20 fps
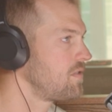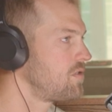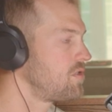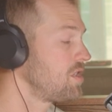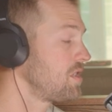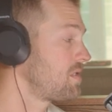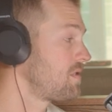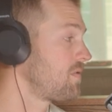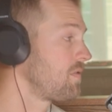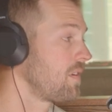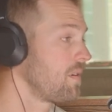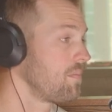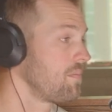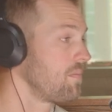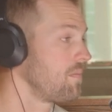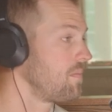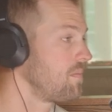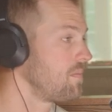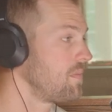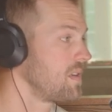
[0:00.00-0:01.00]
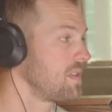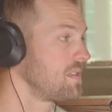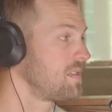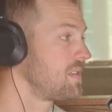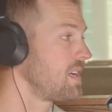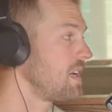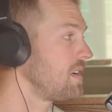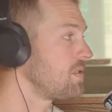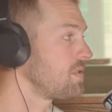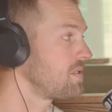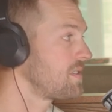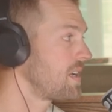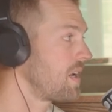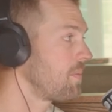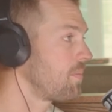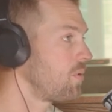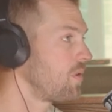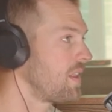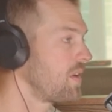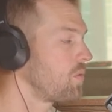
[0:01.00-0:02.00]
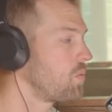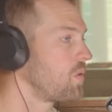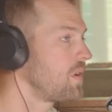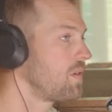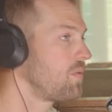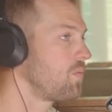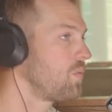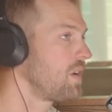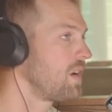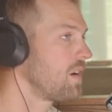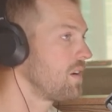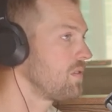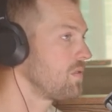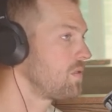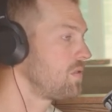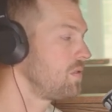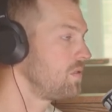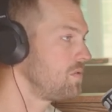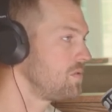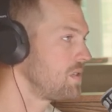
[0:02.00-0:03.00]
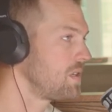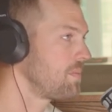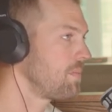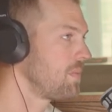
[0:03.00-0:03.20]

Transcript: just from a sales standpoint, like we aren't losing